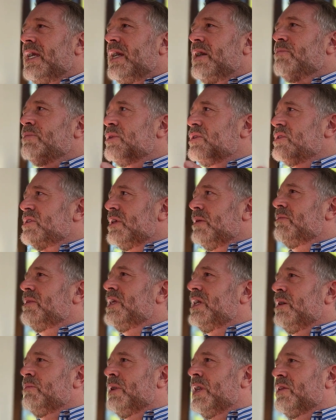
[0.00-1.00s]
yet, but
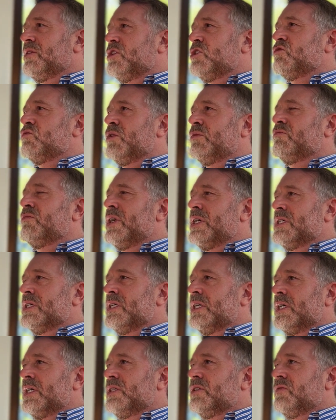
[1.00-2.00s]
something about this room
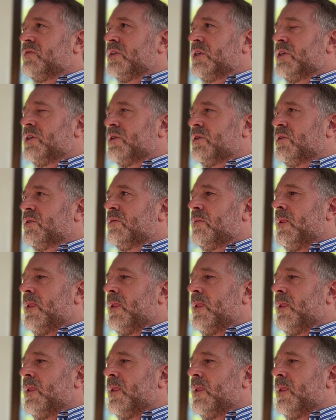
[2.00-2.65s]
resonates for you.